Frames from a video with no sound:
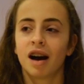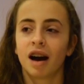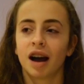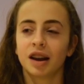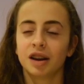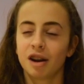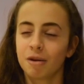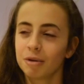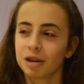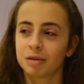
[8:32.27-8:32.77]
I
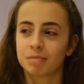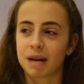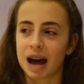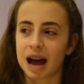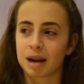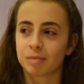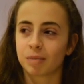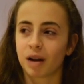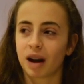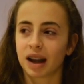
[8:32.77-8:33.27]
know it's
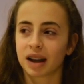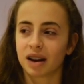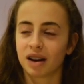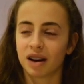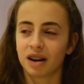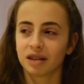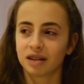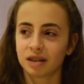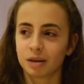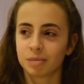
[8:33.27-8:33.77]
bad, but I
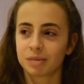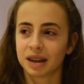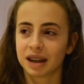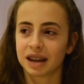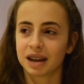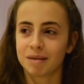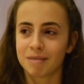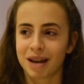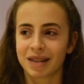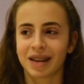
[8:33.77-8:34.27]
can't stop
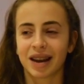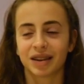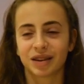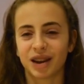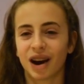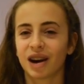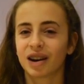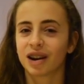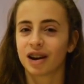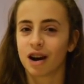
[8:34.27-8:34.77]
thinking about that
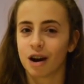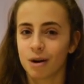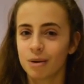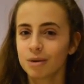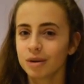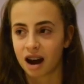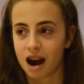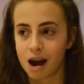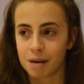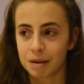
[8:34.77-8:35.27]
dun
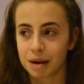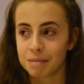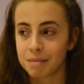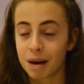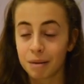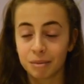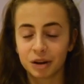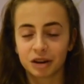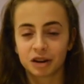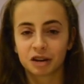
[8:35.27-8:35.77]
colt. I'm like,
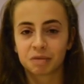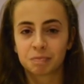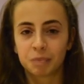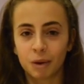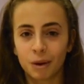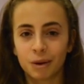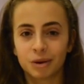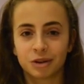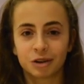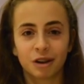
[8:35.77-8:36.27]
Mum, we just
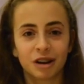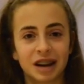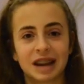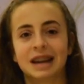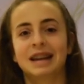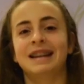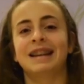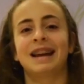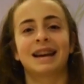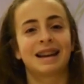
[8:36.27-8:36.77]
bought
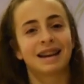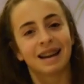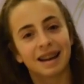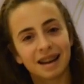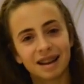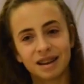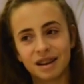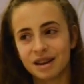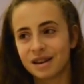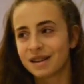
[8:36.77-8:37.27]
Johnny, like
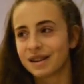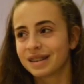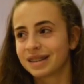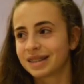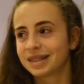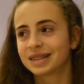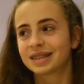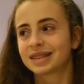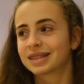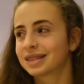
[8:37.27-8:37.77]

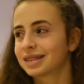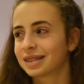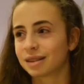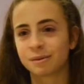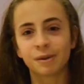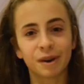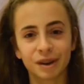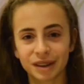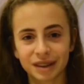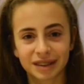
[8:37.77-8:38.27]

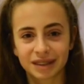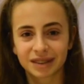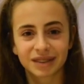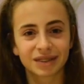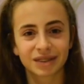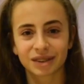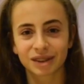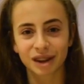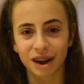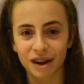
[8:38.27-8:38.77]
what's
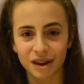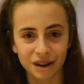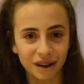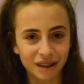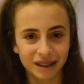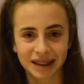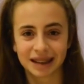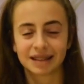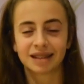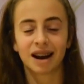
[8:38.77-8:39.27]
going
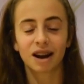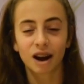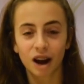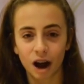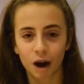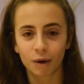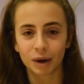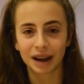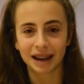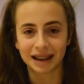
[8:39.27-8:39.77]
on? This dun
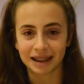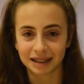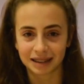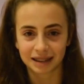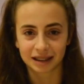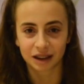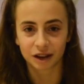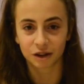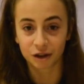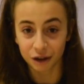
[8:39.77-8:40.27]
colt is
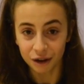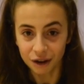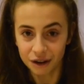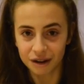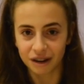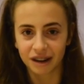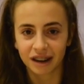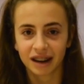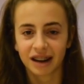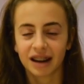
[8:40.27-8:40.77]

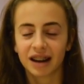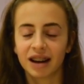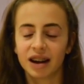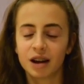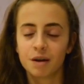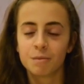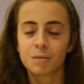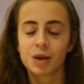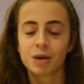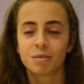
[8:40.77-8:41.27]
2.
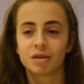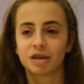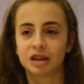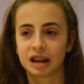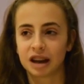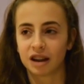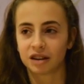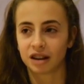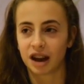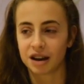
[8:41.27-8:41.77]
But she
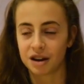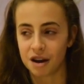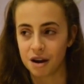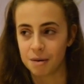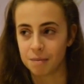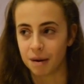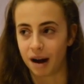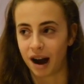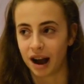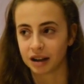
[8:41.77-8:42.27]
goes, I know,
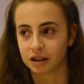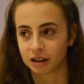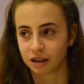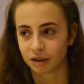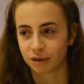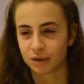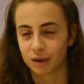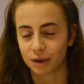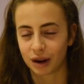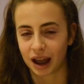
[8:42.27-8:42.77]
but I just
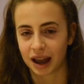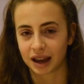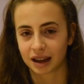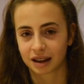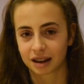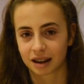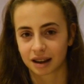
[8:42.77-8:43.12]
feel like